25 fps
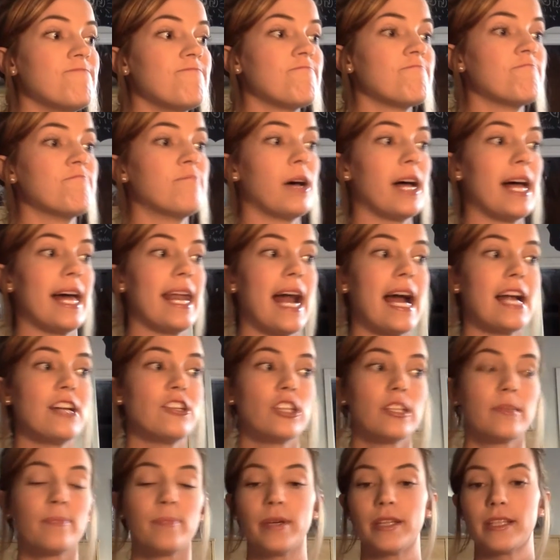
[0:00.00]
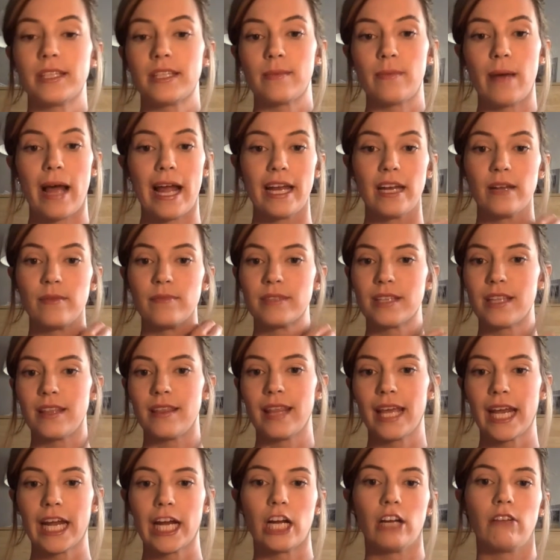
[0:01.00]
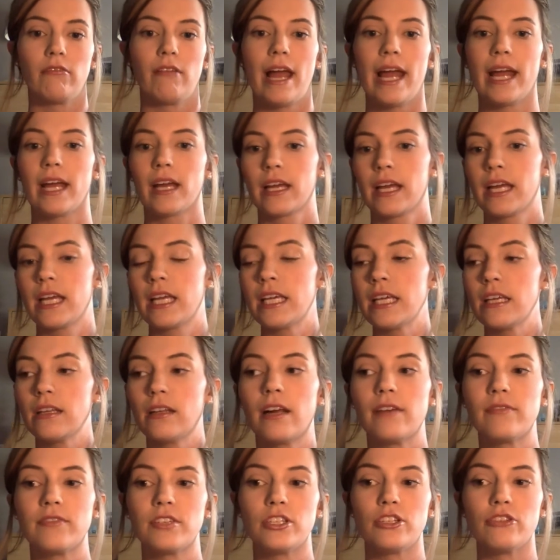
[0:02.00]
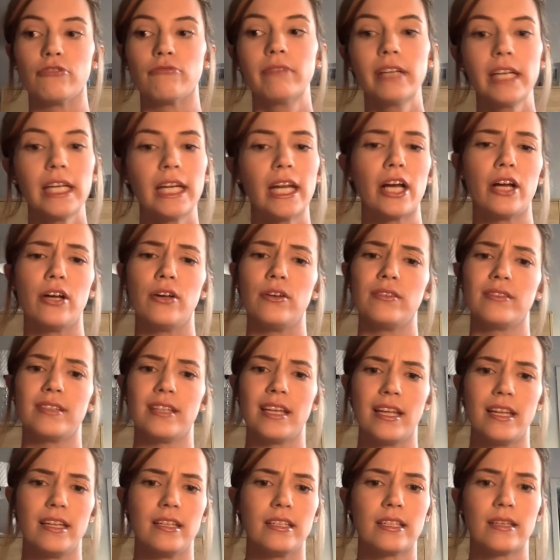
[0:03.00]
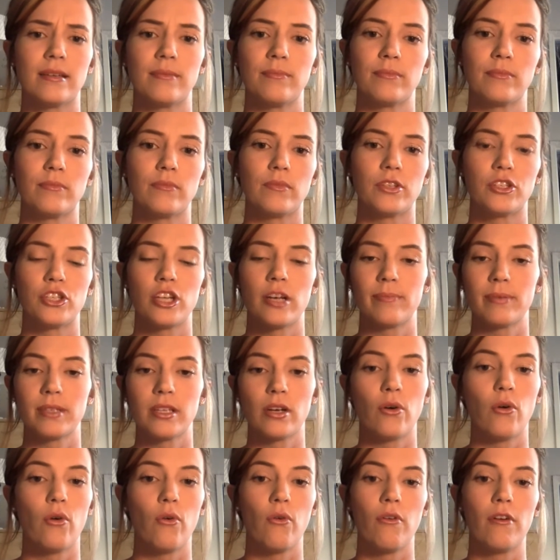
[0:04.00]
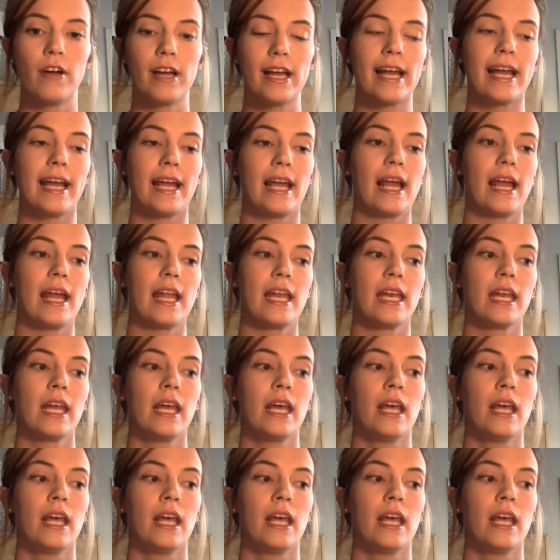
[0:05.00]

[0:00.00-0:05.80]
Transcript: But I just put some items in there, like he loves Doritos and some Chips Ahoy and